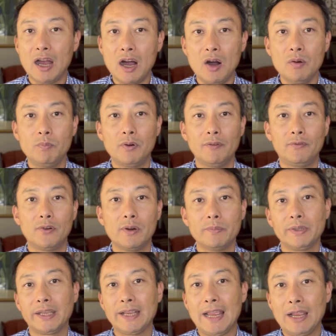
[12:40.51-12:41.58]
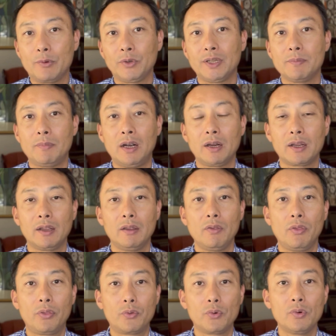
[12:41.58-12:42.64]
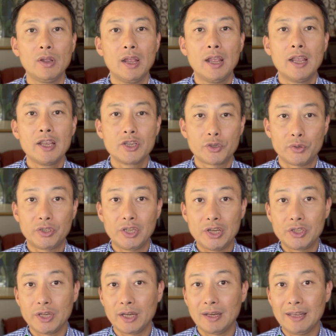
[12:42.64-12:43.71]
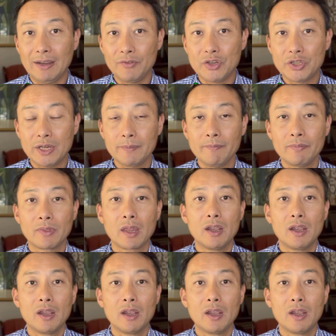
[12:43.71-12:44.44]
outperform the equity market through strategic leveraging,